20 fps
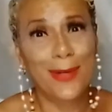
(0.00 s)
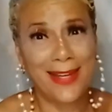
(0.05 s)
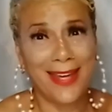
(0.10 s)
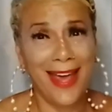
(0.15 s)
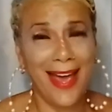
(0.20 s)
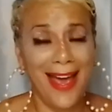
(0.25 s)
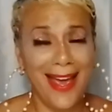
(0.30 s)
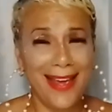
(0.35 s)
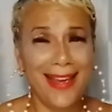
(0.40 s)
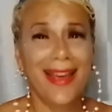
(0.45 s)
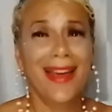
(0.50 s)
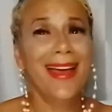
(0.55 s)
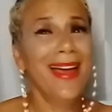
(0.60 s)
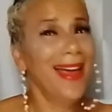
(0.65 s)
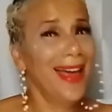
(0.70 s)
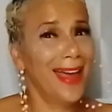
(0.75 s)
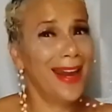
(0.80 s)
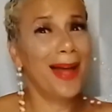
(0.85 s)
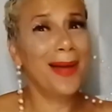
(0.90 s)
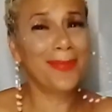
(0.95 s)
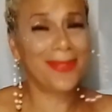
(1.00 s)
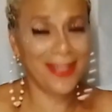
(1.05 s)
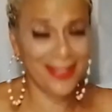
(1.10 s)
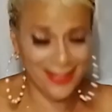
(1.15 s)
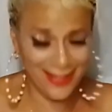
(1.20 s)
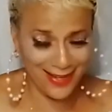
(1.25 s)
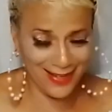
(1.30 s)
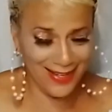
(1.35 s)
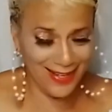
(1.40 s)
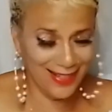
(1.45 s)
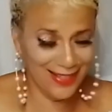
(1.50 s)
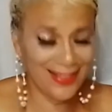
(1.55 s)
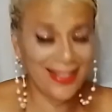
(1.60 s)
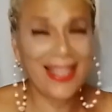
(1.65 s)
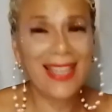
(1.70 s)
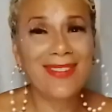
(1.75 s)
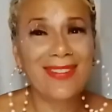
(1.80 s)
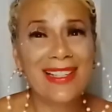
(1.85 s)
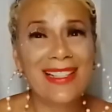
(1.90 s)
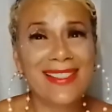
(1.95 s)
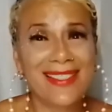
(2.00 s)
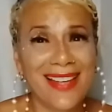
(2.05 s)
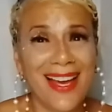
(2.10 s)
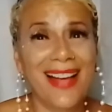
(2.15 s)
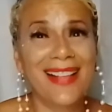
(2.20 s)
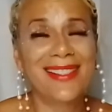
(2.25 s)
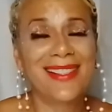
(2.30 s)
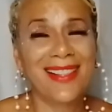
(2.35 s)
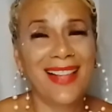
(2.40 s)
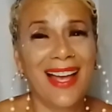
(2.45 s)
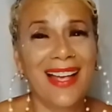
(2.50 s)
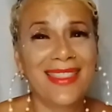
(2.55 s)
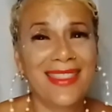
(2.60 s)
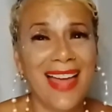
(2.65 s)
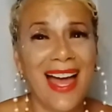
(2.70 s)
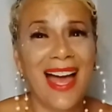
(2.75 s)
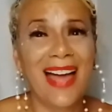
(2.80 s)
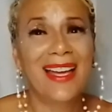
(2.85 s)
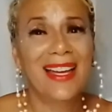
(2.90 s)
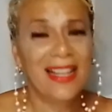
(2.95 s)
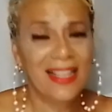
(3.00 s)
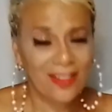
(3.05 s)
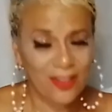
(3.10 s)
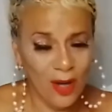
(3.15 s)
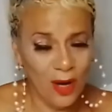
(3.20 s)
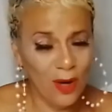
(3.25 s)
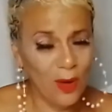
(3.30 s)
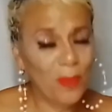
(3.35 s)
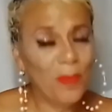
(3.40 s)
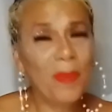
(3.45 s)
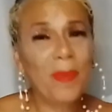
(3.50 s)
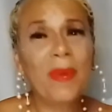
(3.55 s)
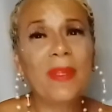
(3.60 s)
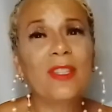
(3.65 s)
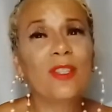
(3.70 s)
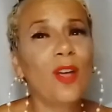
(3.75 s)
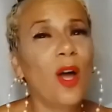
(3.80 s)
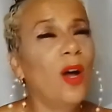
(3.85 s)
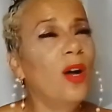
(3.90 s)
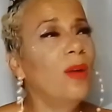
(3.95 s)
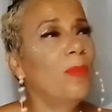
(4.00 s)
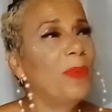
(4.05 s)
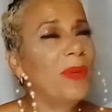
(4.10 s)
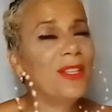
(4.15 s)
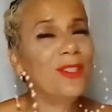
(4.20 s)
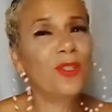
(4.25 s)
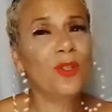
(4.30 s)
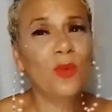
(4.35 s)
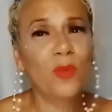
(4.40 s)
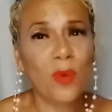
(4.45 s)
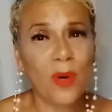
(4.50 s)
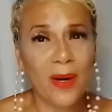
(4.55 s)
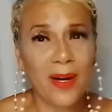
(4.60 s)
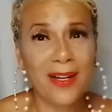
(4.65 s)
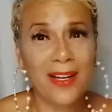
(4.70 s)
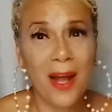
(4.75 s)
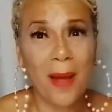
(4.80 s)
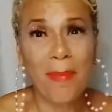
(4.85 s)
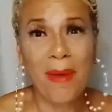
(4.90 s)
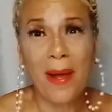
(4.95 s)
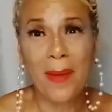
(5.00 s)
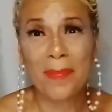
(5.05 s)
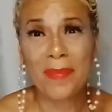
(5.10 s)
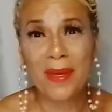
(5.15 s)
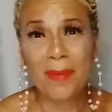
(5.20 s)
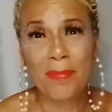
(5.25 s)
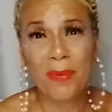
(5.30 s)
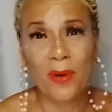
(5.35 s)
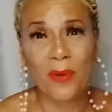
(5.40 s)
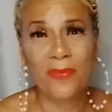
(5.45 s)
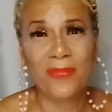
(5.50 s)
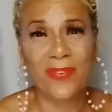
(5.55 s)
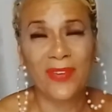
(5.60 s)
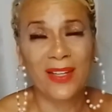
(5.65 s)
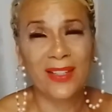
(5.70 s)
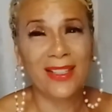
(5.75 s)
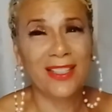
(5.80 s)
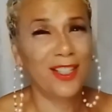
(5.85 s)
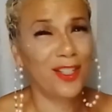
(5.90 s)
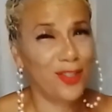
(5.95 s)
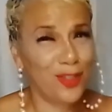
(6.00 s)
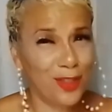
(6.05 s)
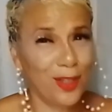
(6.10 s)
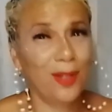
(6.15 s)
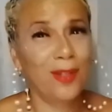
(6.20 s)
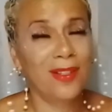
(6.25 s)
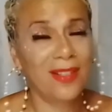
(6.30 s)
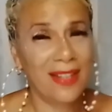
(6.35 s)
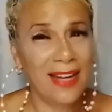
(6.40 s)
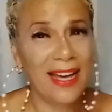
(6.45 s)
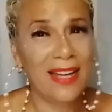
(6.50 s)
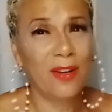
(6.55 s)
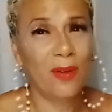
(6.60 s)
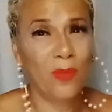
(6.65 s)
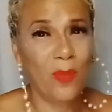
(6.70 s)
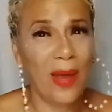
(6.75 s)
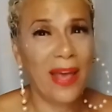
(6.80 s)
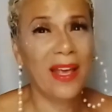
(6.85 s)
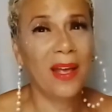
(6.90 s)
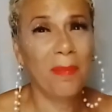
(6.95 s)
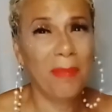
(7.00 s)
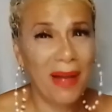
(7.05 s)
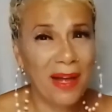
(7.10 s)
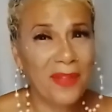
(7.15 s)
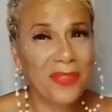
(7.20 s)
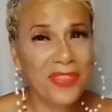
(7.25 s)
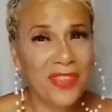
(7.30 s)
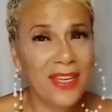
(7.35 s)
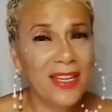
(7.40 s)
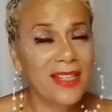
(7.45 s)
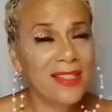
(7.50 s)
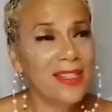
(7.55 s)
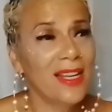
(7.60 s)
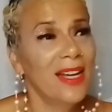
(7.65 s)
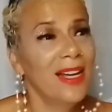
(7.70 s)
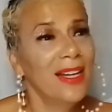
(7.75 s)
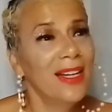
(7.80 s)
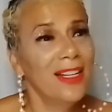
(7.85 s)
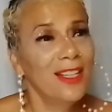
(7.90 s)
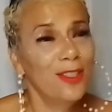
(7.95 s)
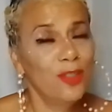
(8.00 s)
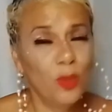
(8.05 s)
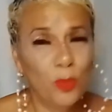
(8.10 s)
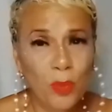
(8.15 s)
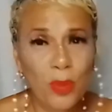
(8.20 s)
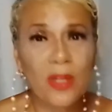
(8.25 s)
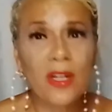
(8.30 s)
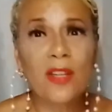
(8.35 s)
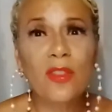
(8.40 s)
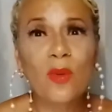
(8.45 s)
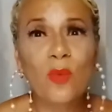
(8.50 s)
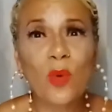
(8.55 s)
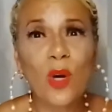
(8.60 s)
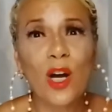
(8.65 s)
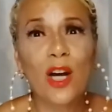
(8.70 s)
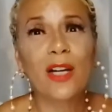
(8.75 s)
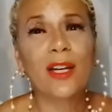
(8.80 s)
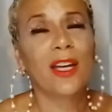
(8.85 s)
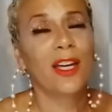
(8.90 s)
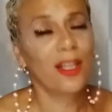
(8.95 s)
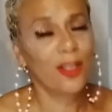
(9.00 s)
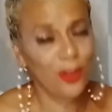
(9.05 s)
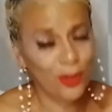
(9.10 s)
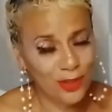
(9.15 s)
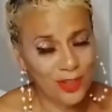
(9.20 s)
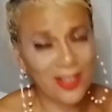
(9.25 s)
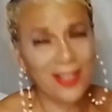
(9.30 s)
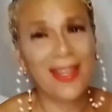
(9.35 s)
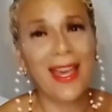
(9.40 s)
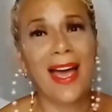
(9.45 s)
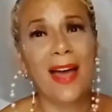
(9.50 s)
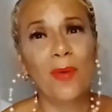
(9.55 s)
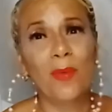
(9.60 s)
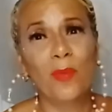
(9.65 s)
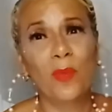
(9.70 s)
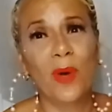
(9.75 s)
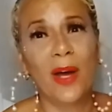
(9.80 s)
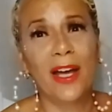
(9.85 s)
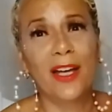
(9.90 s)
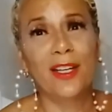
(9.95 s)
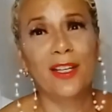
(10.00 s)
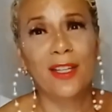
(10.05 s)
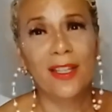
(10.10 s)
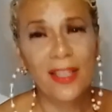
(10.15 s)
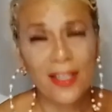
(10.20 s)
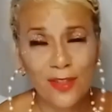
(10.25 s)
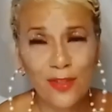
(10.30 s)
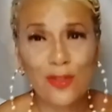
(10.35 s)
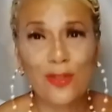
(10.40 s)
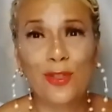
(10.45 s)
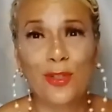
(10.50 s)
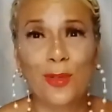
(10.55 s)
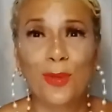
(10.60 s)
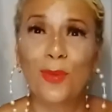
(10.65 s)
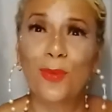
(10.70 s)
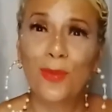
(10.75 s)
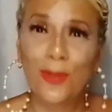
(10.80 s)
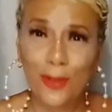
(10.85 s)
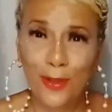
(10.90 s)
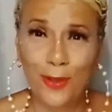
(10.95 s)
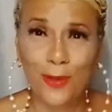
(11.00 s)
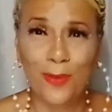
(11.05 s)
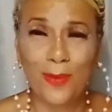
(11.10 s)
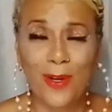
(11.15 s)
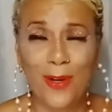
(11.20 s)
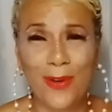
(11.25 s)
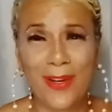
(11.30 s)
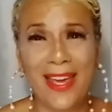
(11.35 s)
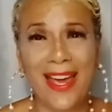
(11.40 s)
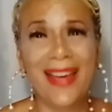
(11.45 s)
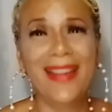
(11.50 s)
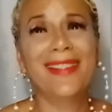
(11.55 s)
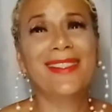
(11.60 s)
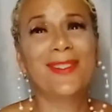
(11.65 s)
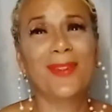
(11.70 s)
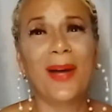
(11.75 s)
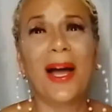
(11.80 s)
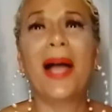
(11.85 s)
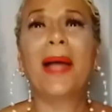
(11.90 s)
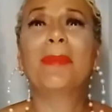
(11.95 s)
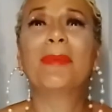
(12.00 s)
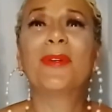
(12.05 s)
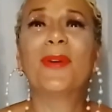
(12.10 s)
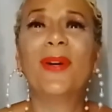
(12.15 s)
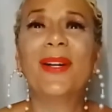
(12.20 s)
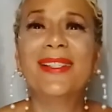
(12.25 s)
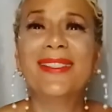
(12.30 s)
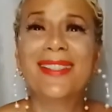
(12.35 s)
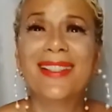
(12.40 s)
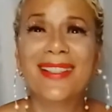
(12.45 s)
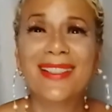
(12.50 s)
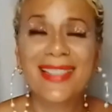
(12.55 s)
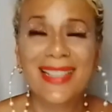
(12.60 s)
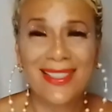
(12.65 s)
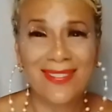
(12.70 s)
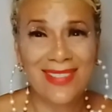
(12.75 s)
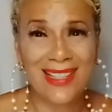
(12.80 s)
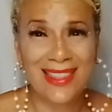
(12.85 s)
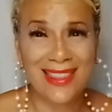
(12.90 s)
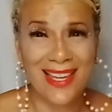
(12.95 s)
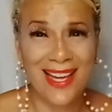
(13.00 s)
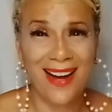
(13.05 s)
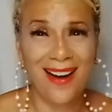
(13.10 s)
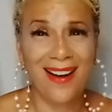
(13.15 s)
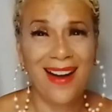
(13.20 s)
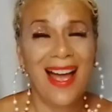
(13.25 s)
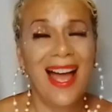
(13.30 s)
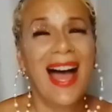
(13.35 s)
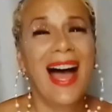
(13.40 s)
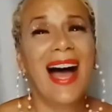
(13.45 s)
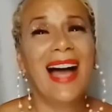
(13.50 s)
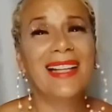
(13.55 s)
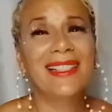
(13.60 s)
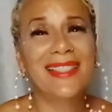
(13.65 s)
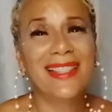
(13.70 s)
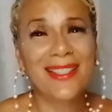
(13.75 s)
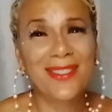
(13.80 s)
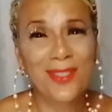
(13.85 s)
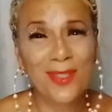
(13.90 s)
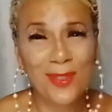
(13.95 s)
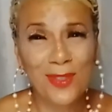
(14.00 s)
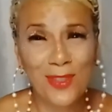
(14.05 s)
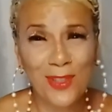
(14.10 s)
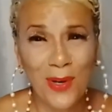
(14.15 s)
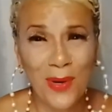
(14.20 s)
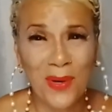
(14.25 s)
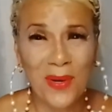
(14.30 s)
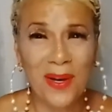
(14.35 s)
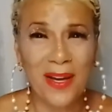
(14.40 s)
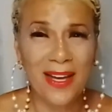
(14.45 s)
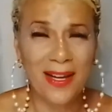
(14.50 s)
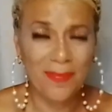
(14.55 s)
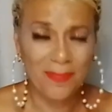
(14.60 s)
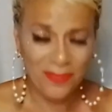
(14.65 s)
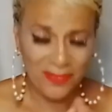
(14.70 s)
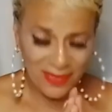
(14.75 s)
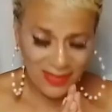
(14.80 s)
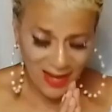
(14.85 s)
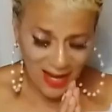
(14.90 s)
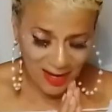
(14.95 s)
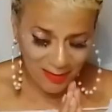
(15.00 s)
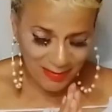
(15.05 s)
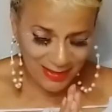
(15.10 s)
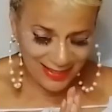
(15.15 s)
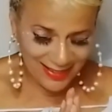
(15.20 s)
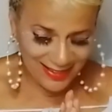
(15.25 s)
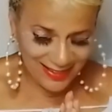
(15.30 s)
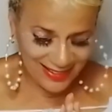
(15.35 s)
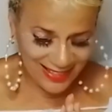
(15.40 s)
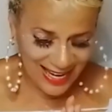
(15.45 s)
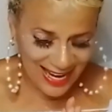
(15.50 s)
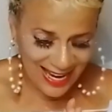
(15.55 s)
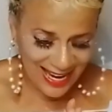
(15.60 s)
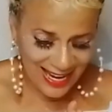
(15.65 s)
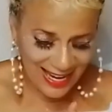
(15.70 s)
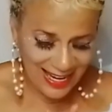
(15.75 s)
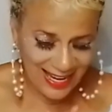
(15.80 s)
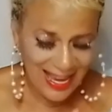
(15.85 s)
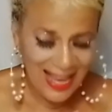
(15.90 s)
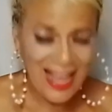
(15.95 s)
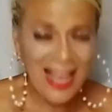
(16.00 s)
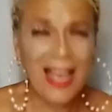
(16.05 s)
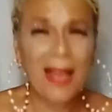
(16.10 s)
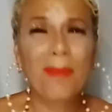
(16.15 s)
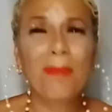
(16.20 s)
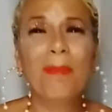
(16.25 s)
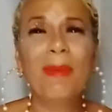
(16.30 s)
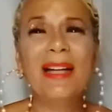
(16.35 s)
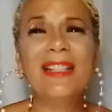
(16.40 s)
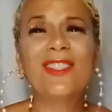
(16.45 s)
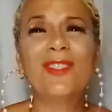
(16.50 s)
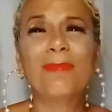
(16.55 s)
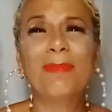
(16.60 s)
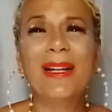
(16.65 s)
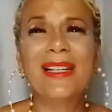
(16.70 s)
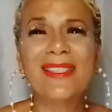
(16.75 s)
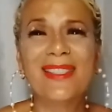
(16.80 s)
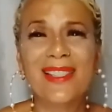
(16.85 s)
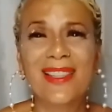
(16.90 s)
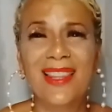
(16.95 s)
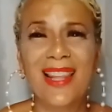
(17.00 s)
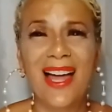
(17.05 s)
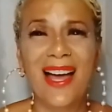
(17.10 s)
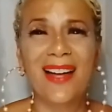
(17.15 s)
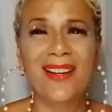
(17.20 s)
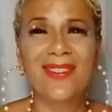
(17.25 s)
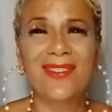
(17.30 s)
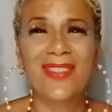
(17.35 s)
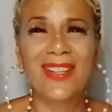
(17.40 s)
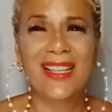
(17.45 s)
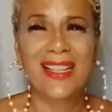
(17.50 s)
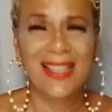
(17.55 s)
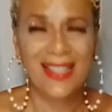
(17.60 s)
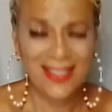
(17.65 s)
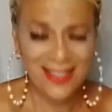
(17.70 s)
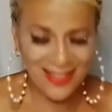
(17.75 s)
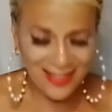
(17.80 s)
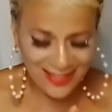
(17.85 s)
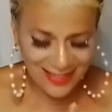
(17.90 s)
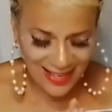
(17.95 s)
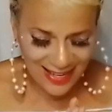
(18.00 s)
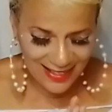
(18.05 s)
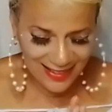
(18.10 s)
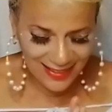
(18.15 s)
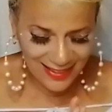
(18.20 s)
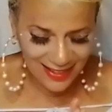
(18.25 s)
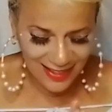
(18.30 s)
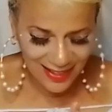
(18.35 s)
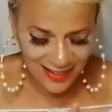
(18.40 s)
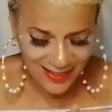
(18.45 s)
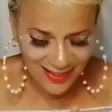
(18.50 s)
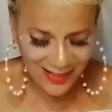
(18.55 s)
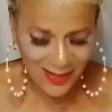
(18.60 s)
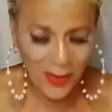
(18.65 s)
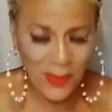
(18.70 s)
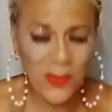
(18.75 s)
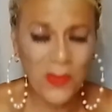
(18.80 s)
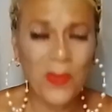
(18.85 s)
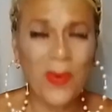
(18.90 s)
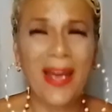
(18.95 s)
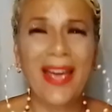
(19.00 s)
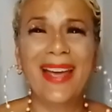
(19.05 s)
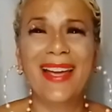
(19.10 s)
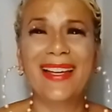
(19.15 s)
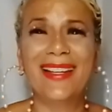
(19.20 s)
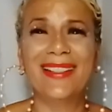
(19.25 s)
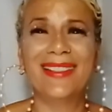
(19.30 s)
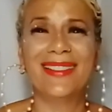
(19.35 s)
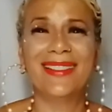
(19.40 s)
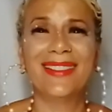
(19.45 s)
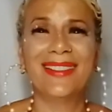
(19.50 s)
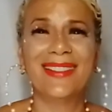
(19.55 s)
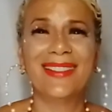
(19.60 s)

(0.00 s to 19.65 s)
okay? And I'm just gonna leave it just like that. Don't don't be too worried about people feeling a certain kind of way about this. You put in the work, you should get what is due you, okay? So I'm going to leave it there. I send you joy, namaste, and much, much love sent your way.